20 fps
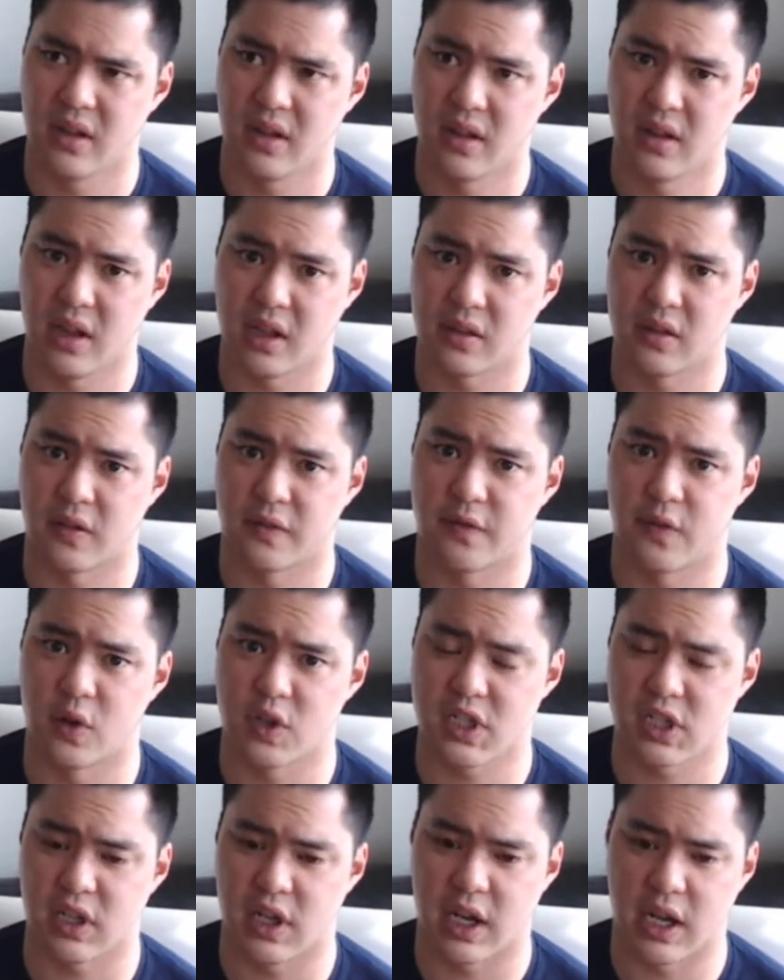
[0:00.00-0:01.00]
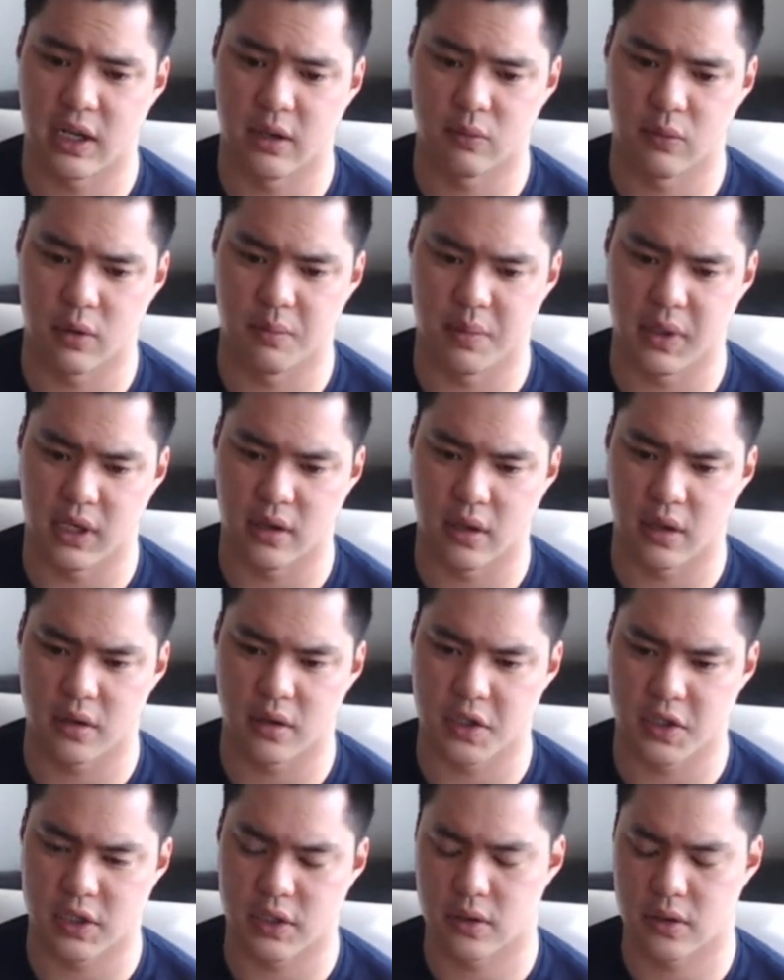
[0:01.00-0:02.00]
Like the first line would be
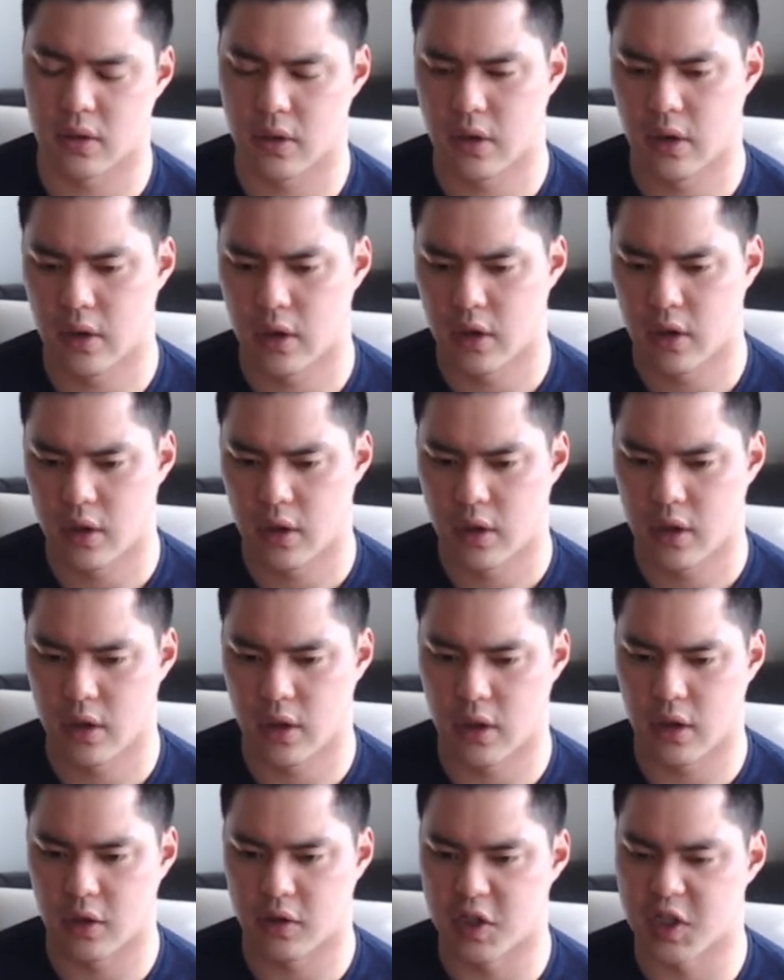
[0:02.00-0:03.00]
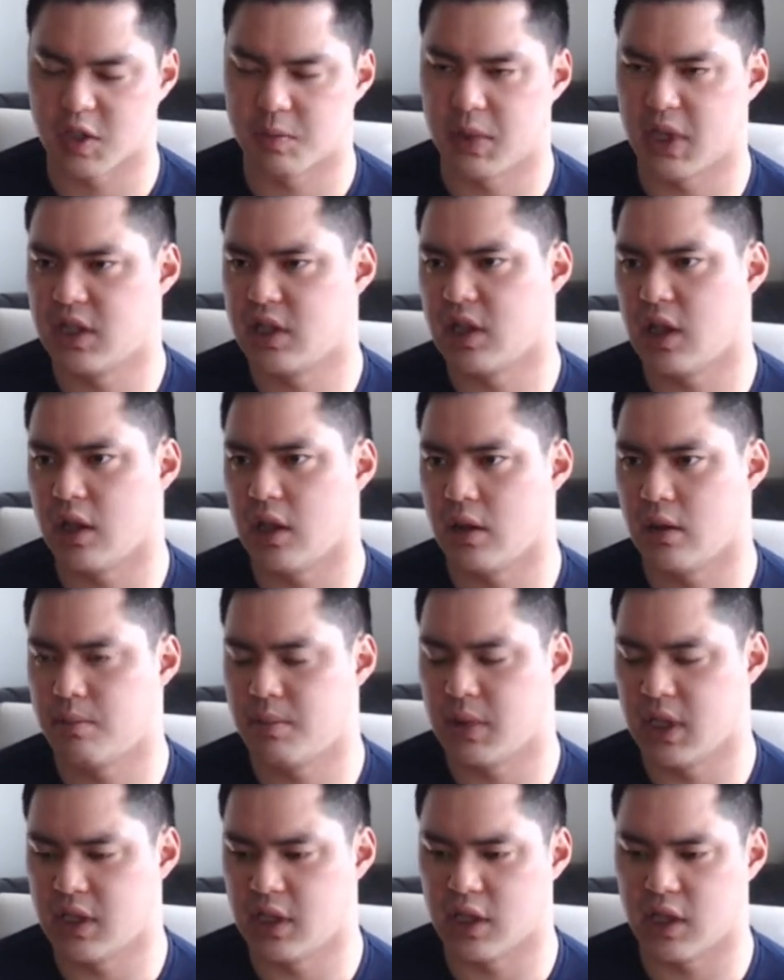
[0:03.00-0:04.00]
this BTK
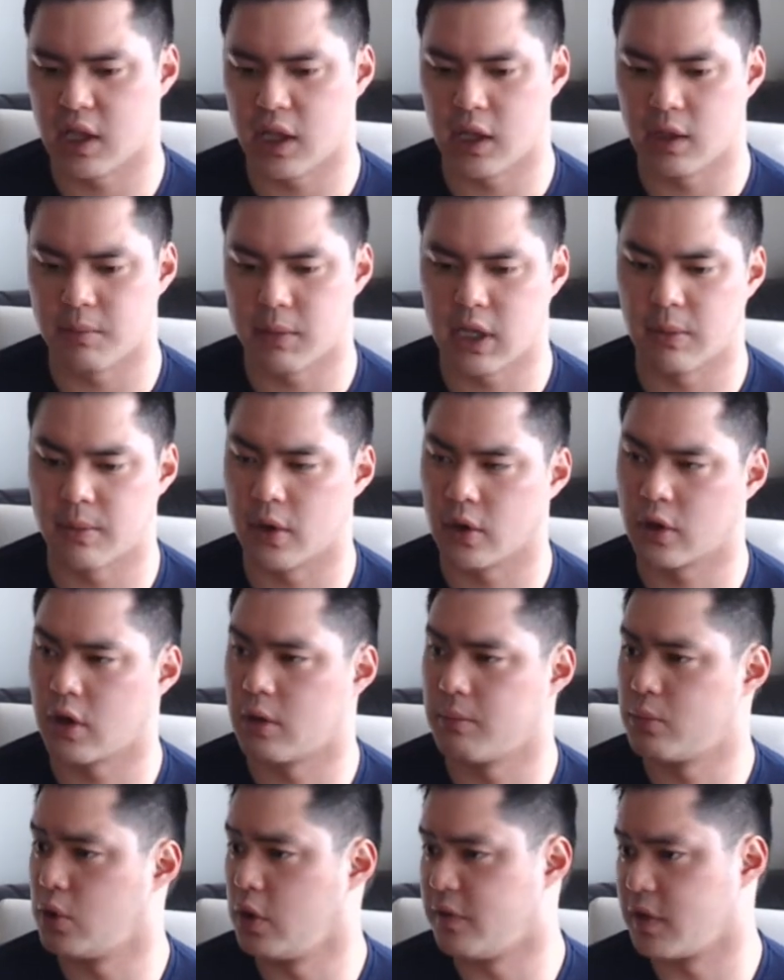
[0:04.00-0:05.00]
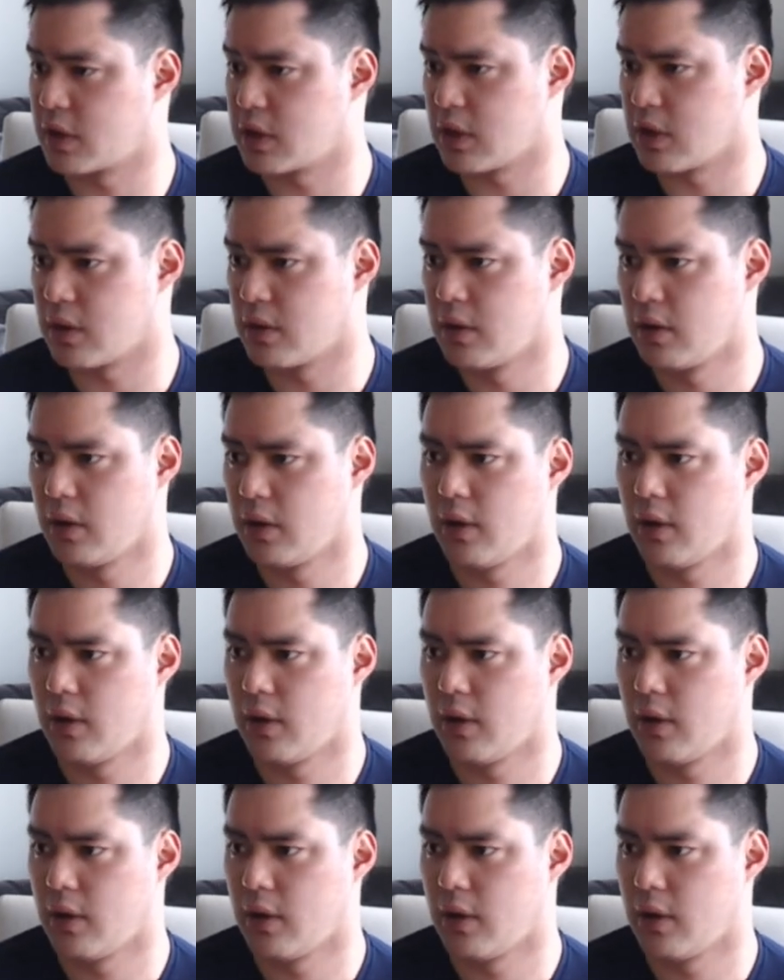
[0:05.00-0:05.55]
inhibitor called Imbruvica,